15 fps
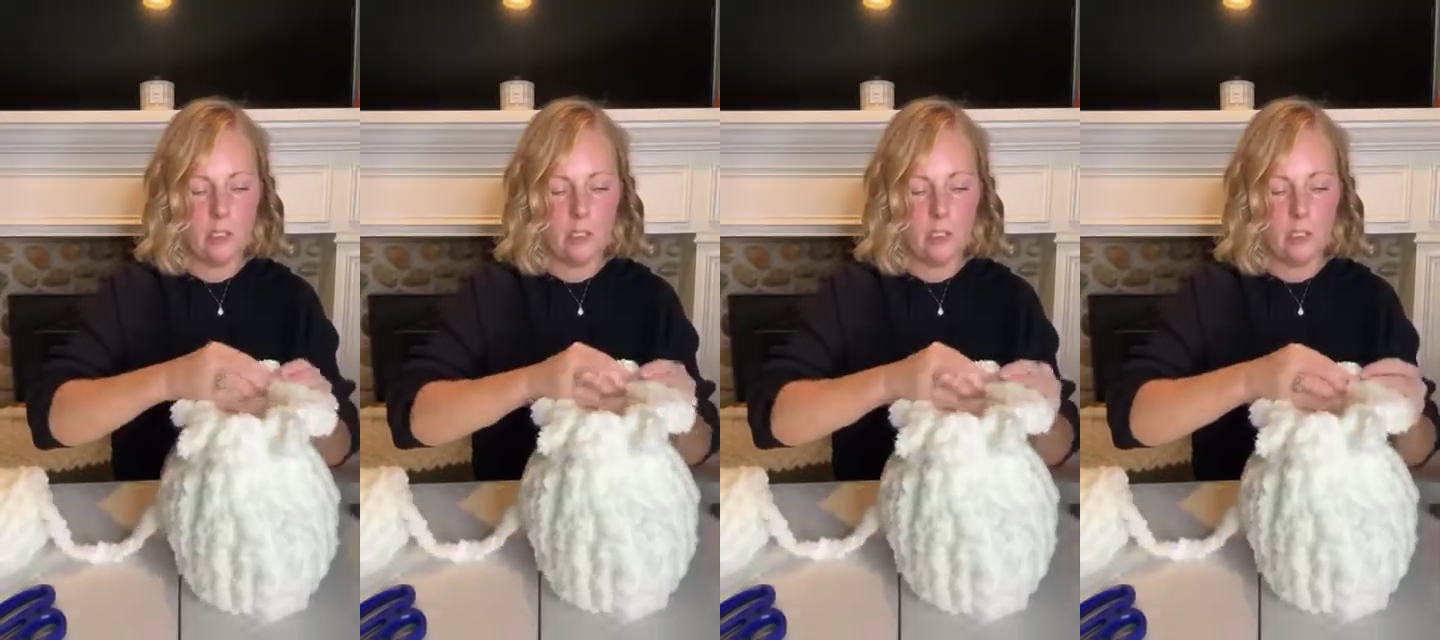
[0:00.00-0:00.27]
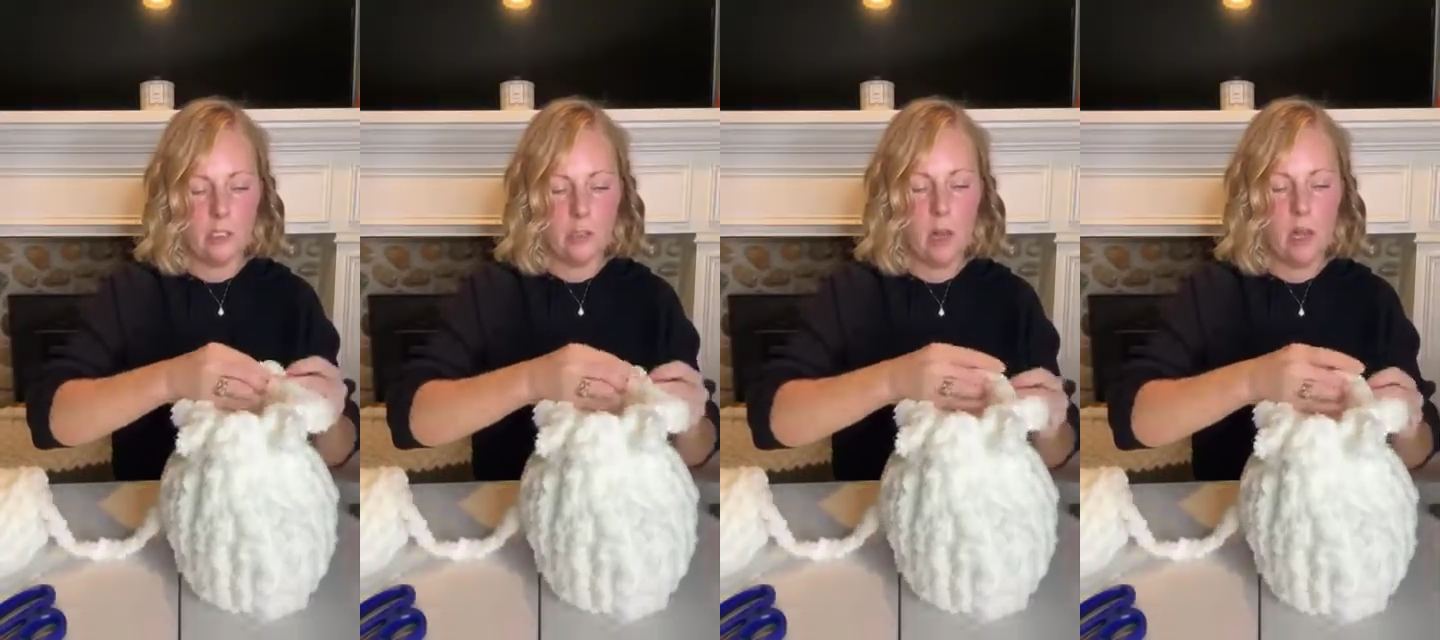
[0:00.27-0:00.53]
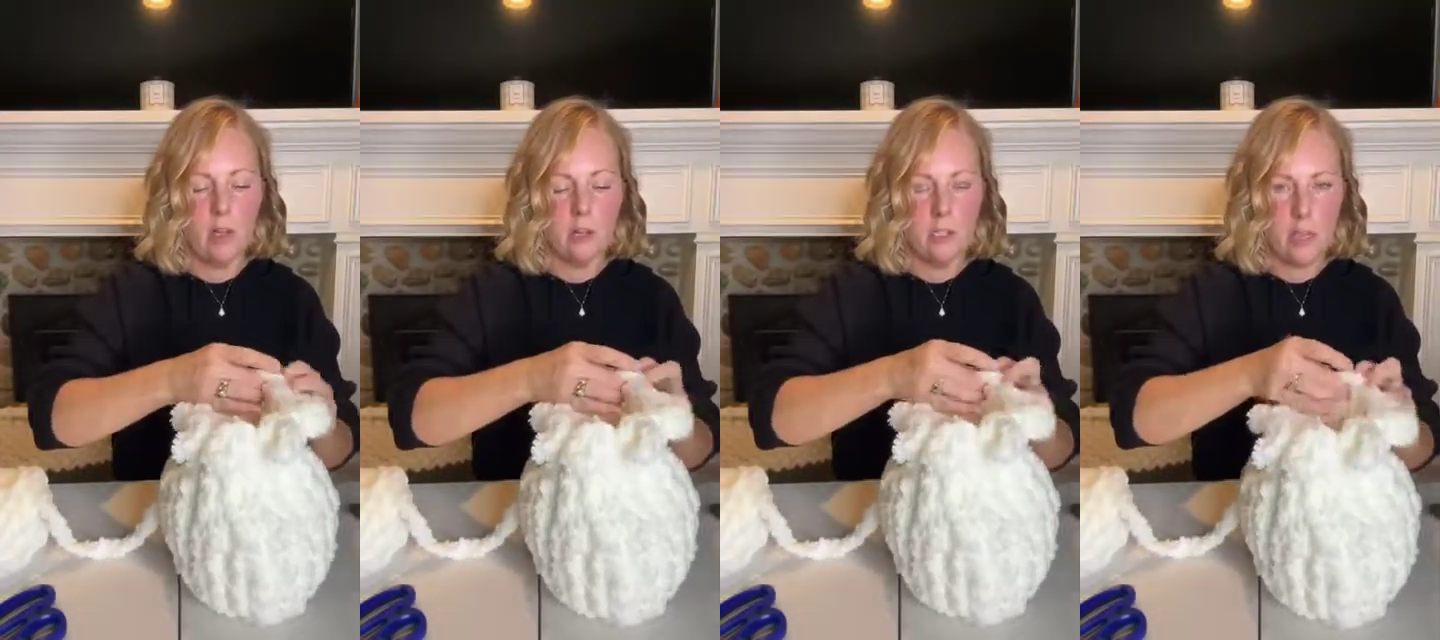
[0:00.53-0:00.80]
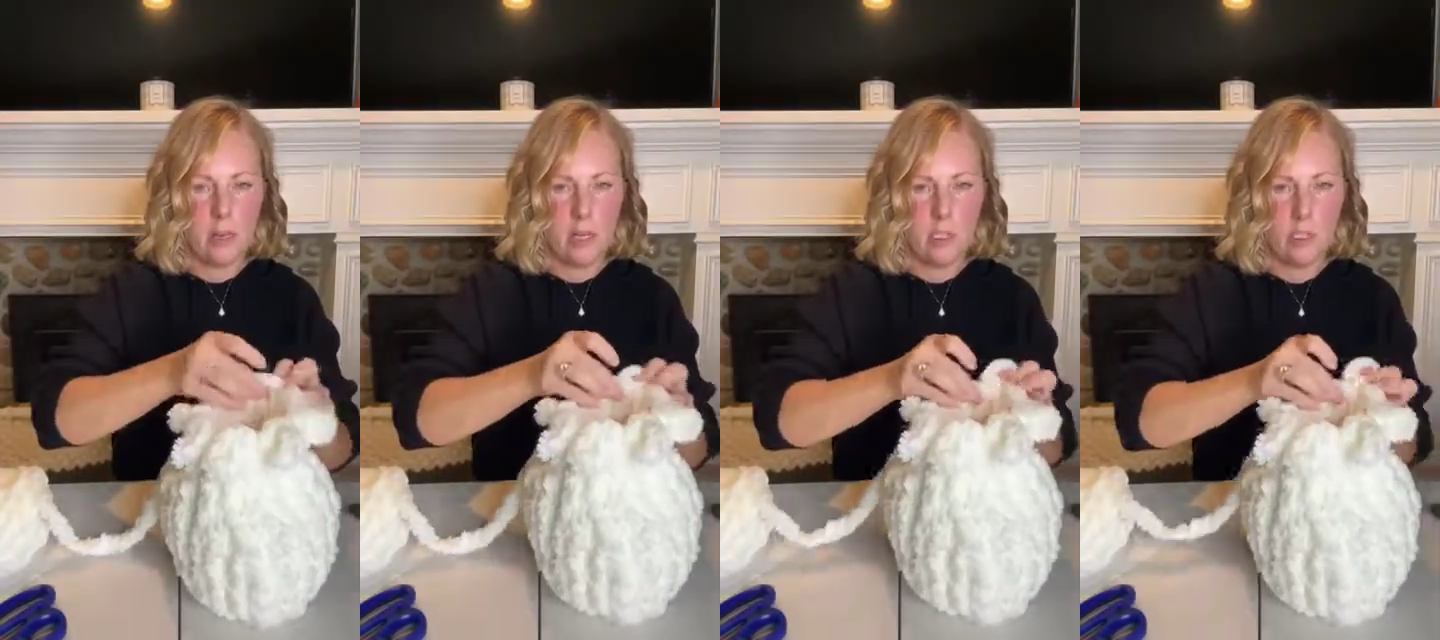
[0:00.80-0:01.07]
It's just a
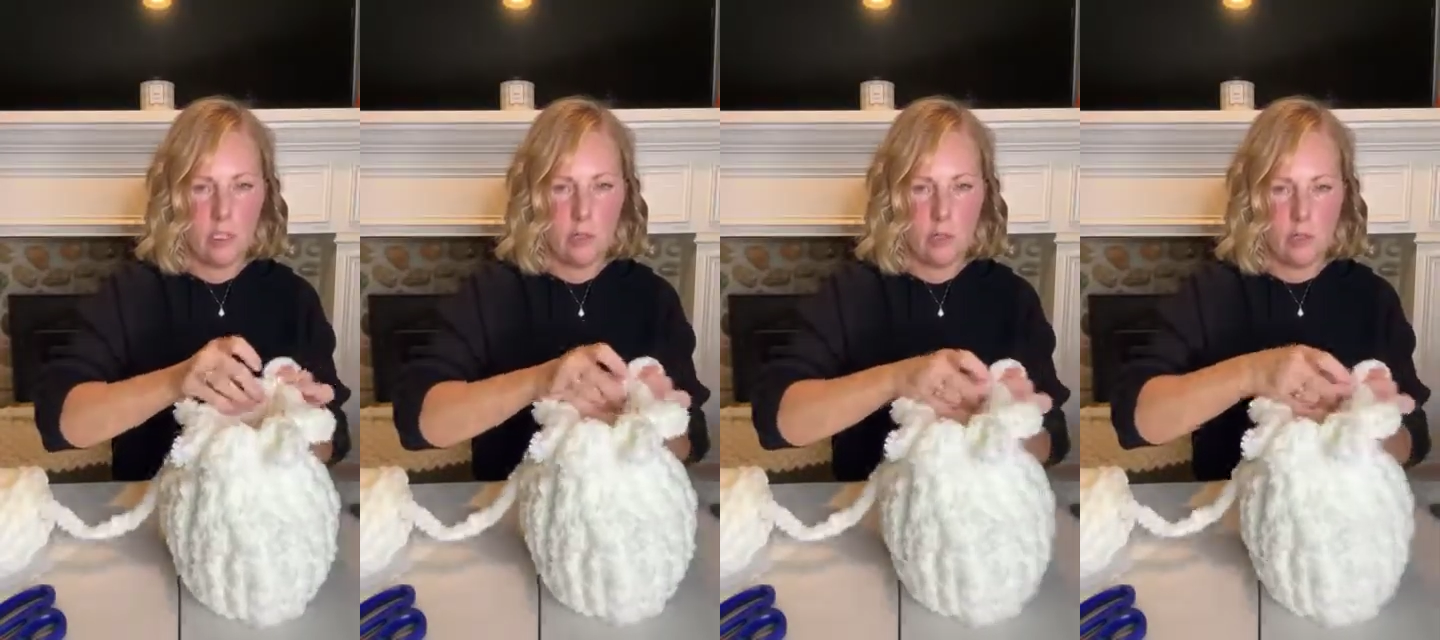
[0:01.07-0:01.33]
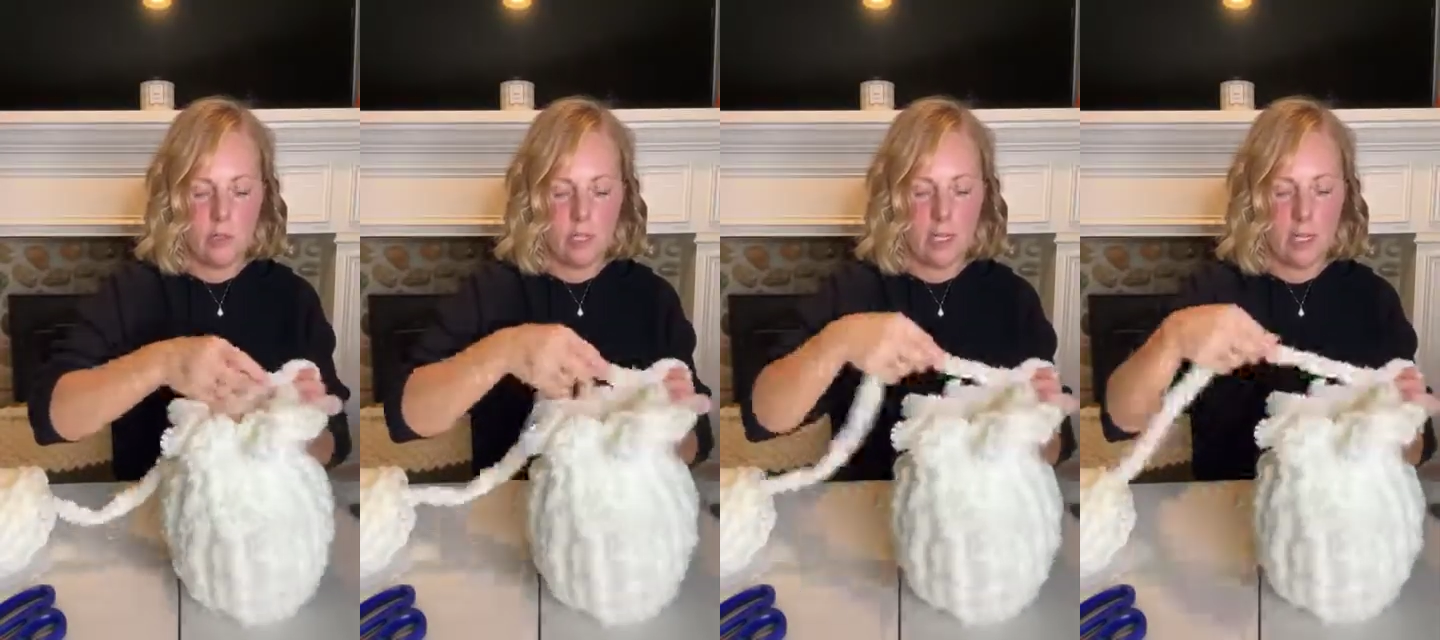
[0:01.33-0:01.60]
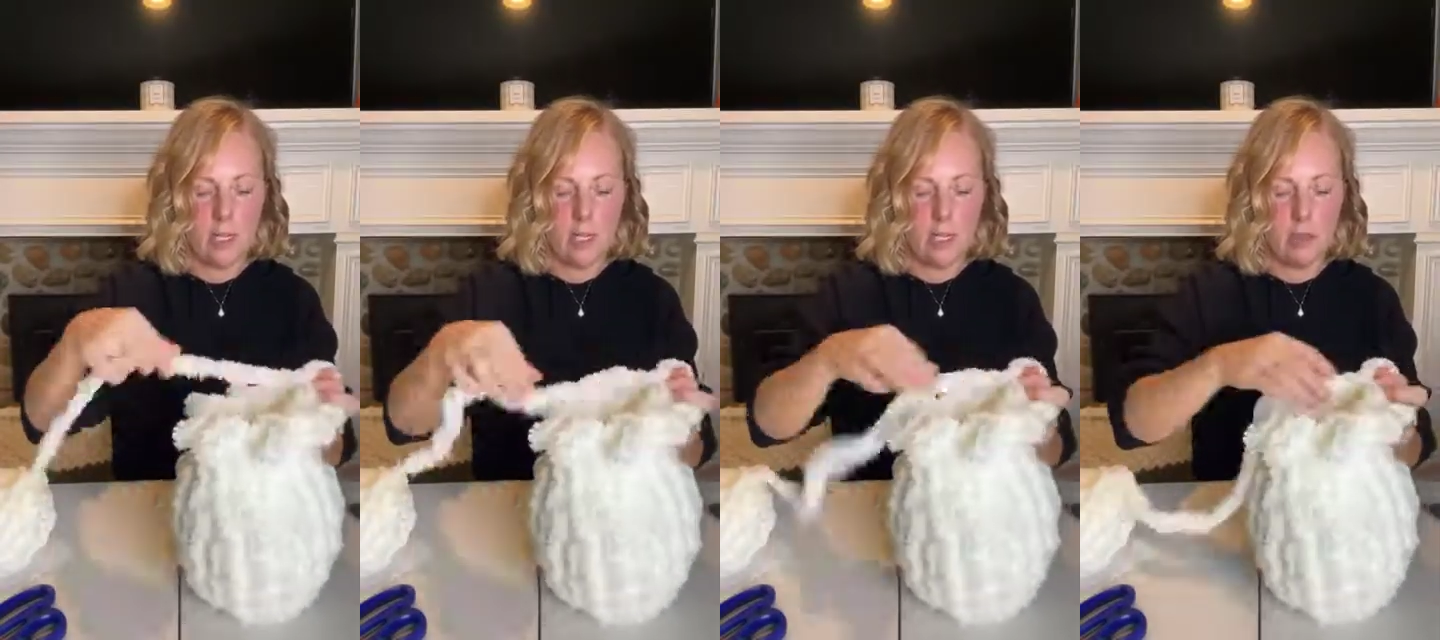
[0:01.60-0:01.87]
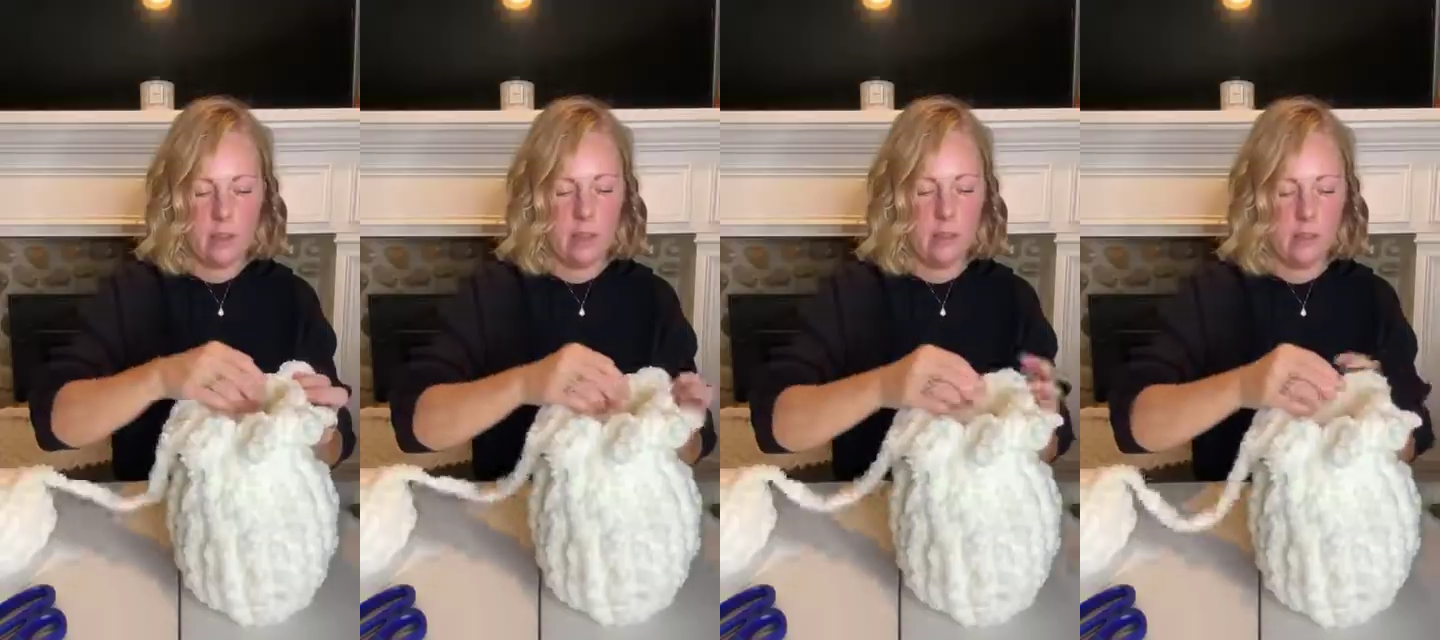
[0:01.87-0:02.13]
smaller space in order to get
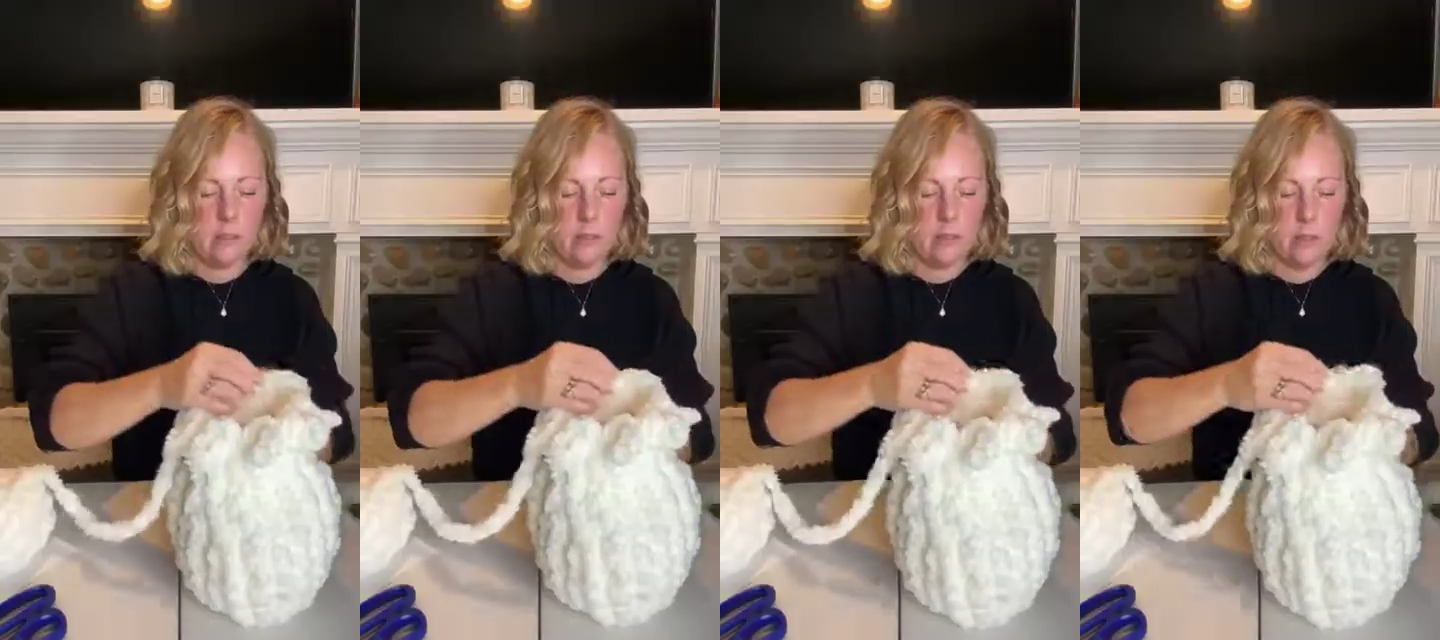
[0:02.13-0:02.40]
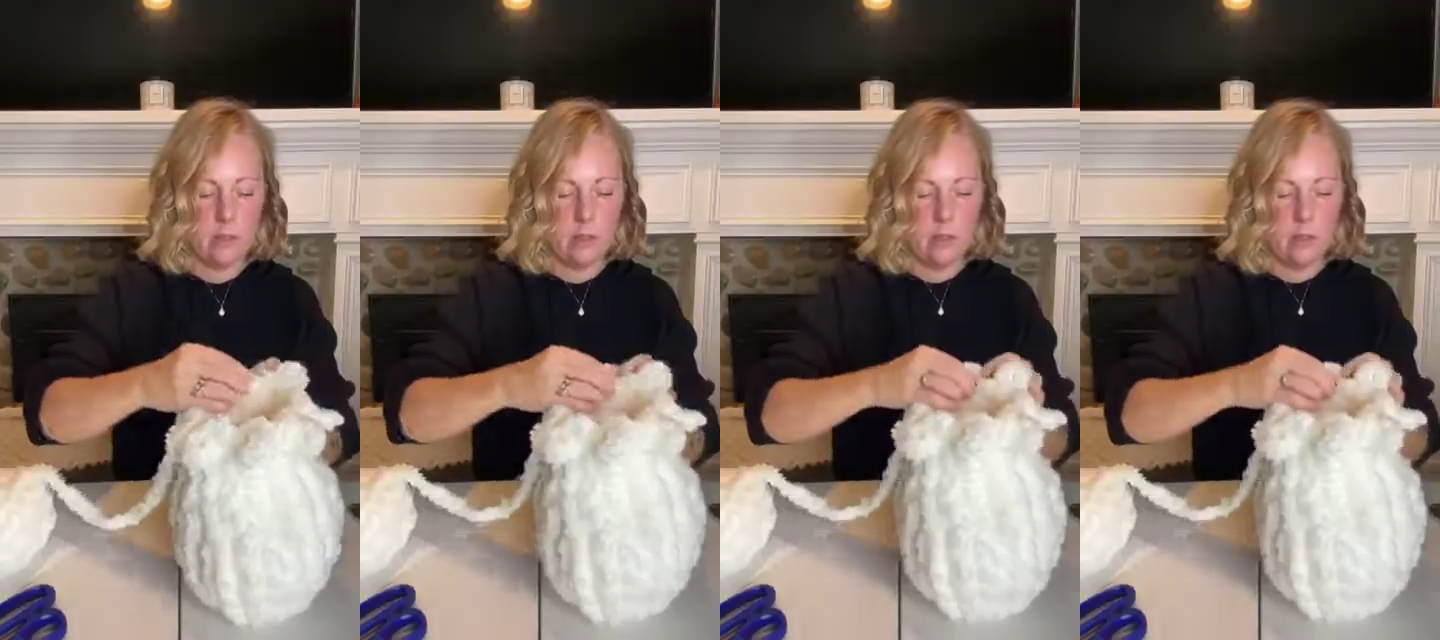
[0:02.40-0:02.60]
it in there.